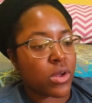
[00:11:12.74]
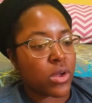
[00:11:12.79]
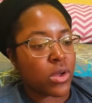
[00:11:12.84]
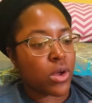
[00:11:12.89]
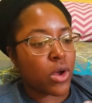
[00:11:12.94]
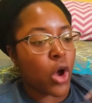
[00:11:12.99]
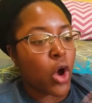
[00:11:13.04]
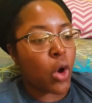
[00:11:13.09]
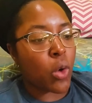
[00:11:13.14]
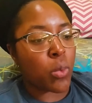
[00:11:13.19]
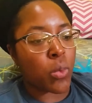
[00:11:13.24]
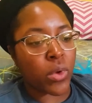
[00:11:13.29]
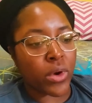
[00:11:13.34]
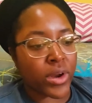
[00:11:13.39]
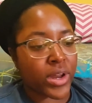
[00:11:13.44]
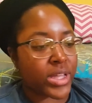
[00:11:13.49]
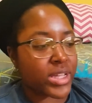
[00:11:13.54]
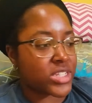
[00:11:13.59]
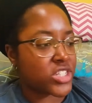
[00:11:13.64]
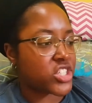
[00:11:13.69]

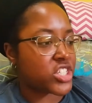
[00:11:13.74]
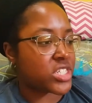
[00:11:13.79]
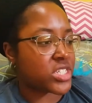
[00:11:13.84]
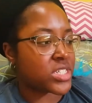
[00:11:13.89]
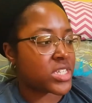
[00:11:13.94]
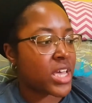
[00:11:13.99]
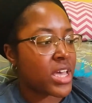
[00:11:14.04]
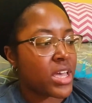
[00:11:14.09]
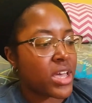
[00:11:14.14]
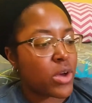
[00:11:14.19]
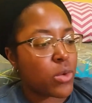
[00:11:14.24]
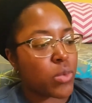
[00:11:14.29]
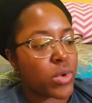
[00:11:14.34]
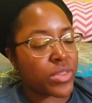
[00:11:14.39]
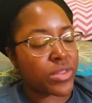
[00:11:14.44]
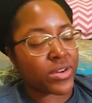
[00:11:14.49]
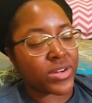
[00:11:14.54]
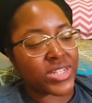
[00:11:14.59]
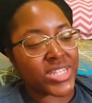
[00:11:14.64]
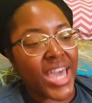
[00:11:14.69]
homework, and she's with
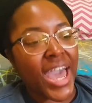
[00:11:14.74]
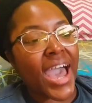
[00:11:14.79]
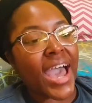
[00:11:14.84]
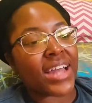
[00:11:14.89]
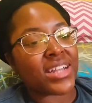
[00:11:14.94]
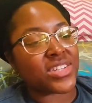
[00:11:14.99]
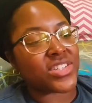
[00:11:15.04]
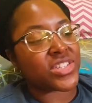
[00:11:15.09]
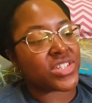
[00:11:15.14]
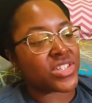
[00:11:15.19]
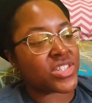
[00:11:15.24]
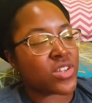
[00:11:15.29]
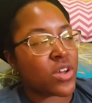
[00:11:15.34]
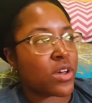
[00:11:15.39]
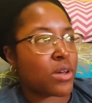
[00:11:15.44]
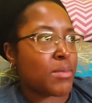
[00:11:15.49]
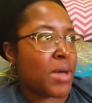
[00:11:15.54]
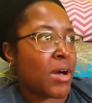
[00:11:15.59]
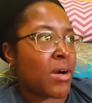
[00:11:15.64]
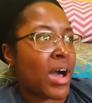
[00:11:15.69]
her dad, and she's
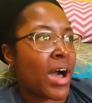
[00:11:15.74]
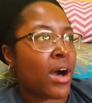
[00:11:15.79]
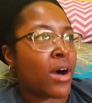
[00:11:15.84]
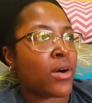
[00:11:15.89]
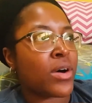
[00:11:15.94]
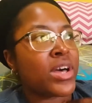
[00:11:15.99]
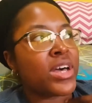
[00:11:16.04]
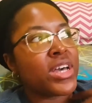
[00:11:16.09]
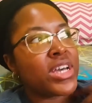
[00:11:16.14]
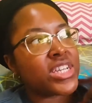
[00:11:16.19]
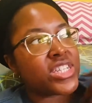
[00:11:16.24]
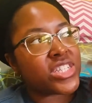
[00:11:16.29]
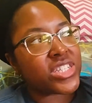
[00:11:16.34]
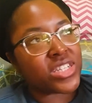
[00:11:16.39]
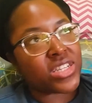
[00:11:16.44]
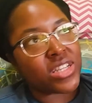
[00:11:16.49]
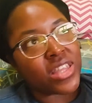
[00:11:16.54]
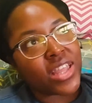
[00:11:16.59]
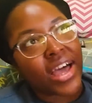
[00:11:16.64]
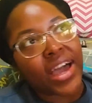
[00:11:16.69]
talking about how
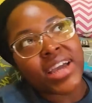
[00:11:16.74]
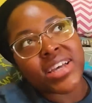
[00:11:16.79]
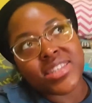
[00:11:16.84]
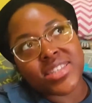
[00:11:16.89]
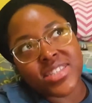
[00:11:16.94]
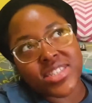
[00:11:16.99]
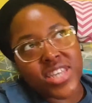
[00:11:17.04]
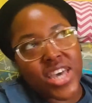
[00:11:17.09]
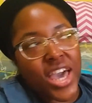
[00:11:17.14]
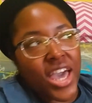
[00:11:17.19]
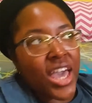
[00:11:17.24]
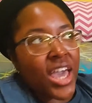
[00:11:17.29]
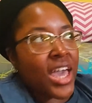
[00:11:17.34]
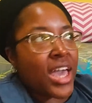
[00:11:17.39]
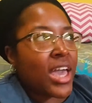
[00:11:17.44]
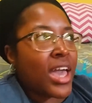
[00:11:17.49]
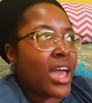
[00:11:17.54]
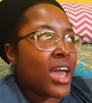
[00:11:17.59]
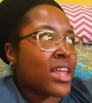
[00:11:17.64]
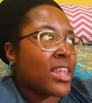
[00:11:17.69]
she likes
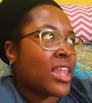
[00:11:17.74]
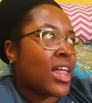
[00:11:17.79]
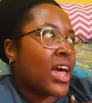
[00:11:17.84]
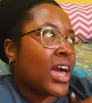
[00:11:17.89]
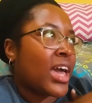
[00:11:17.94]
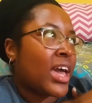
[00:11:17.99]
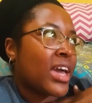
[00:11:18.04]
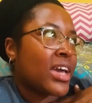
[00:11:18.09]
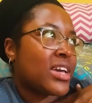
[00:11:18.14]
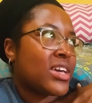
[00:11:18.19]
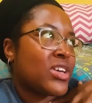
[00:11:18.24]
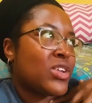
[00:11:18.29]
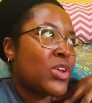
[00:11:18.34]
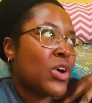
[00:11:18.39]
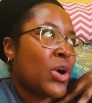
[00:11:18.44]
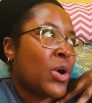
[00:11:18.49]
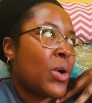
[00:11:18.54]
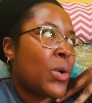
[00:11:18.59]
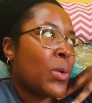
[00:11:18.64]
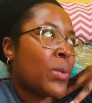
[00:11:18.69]
Tate, and like,
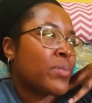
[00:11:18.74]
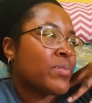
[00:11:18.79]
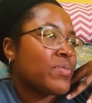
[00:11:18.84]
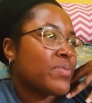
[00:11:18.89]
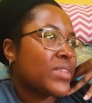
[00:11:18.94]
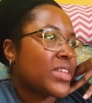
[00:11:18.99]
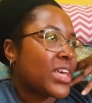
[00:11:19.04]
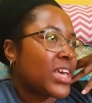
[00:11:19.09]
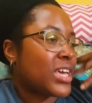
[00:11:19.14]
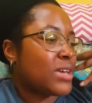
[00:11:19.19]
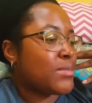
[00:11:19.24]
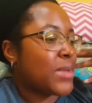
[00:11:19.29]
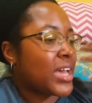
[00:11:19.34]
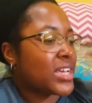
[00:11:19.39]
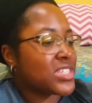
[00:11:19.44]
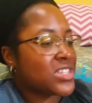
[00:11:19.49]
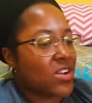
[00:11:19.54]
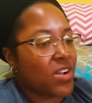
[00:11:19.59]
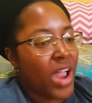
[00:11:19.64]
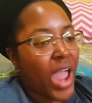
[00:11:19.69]
he
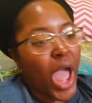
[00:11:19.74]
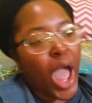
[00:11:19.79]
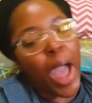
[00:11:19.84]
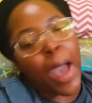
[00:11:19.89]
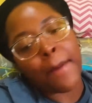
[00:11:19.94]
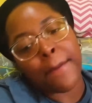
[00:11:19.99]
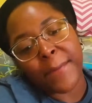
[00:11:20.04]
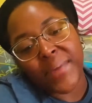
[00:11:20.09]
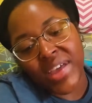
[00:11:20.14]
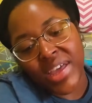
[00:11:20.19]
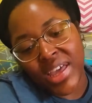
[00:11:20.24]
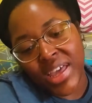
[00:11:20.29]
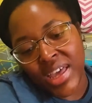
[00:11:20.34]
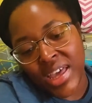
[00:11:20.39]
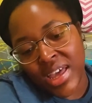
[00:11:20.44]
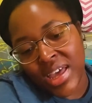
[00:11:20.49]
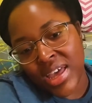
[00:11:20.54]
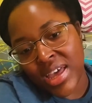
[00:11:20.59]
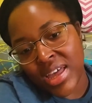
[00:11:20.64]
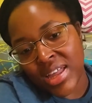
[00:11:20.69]
makes her
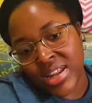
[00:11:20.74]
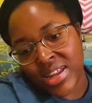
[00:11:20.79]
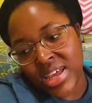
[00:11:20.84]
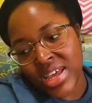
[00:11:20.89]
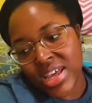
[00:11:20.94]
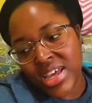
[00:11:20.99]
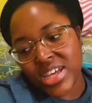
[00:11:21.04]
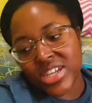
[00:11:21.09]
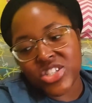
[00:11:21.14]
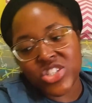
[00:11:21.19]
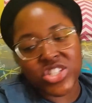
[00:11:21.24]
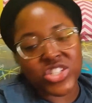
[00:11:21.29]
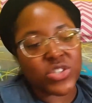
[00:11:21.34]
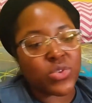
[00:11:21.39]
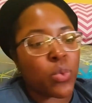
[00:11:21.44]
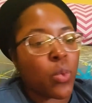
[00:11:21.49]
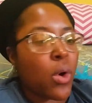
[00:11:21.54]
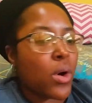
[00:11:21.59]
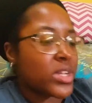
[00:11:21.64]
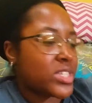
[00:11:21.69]
happy, and she
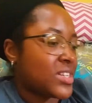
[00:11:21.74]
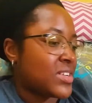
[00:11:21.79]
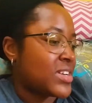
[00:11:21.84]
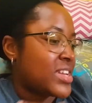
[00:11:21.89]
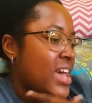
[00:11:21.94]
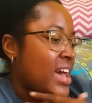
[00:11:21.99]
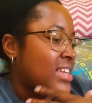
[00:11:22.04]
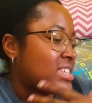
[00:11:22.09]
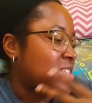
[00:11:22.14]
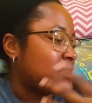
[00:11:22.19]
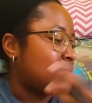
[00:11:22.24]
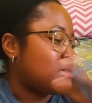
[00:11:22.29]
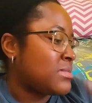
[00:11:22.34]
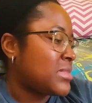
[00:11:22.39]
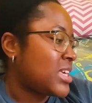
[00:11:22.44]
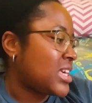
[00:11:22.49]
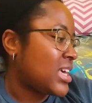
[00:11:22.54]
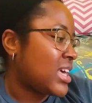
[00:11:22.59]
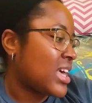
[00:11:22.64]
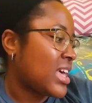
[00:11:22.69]
wants her dad to
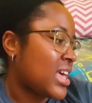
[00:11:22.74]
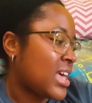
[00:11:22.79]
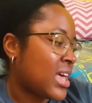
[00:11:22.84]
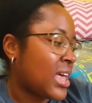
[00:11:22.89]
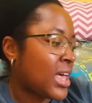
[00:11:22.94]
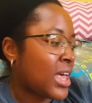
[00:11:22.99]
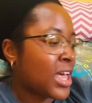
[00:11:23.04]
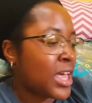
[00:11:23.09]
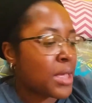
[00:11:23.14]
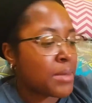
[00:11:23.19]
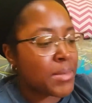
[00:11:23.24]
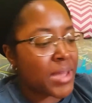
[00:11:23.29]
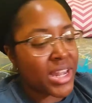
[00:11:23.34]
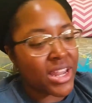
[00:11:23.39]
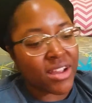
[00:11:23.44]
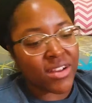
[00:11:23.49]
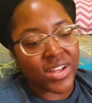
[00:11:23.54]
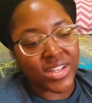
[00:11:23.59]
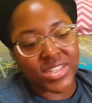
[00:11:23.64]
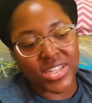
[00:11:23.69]
meet him and
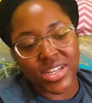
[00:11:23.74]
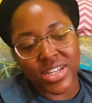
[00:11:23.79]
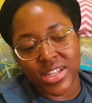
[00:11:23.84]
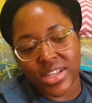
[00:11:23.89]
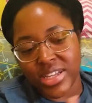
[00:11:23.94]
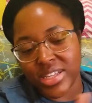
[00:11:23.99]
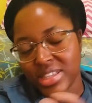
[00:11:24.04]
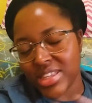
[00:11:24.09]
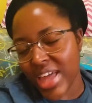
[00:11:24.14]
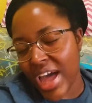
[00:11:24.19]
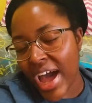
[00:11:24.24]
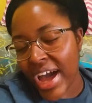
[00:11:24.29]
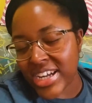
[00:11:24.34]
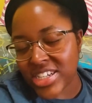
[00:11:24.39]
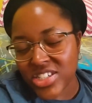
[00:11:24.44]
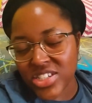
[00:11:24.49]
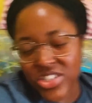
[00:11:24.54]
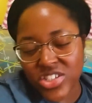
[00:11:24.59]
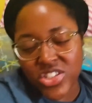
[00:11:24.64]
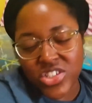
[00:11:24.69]
everything like that.
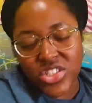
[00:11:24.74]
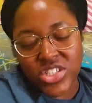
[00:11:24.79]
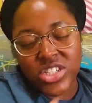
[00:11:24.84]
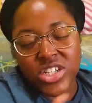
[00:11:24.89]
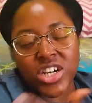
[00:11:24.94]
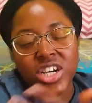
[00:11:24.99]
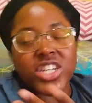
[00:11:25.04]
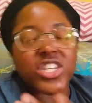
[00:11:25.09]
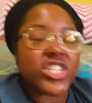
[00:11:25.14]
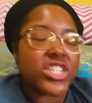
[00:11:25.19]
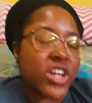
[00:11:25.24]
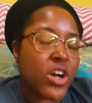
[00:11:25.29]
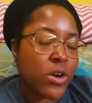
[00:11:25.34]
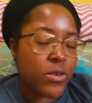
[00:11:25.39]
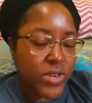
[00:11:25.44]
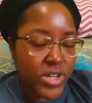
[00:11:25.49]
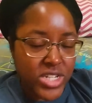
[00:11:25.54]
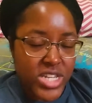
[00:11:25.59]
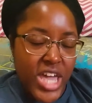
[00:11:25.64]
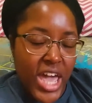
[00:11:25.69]
She's just gushing
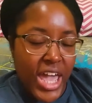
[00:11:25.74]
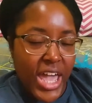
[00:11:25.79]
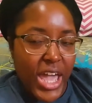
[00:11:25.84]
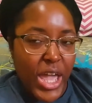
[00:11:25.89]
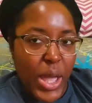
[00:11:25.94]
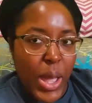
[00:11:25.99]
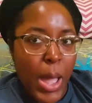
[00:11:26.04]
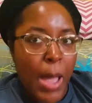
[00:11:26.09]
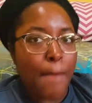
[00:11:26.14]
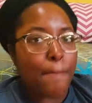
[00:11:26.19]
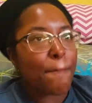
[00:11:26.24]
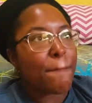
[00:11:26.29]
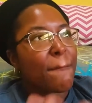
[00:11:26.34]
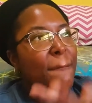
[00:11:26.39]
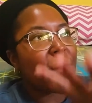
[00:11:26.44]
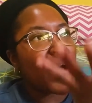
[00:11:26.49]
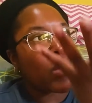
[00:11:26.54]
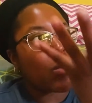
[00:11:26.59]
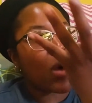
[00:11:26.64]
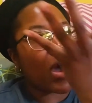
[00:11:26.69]
over Tate.
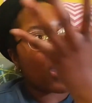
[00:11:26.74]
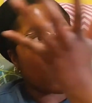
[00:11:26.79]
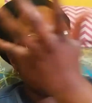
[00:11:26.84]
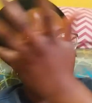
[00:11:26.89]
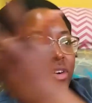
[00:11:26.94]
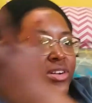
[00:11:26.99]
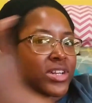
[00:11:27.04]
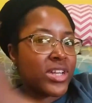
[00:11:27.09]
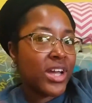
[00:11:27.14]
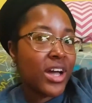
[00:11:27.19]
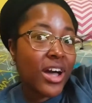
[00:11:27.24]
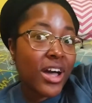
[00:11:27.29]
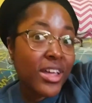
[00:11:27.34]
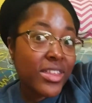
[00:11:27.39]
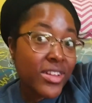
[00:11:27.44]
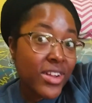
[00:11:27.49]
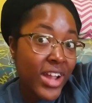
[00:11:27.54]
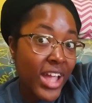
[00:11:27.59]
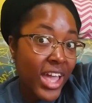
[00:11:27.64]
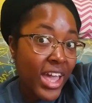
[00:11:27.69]
While on the
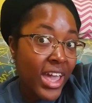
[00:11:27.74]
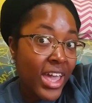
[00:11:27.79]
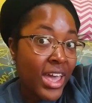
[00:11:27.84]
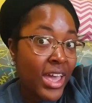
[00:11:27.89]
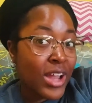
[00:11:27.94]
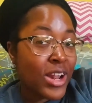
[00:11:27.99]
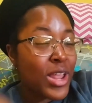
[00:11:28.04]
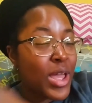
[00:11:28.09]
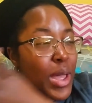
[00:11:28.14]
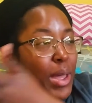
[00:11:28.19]
other hand,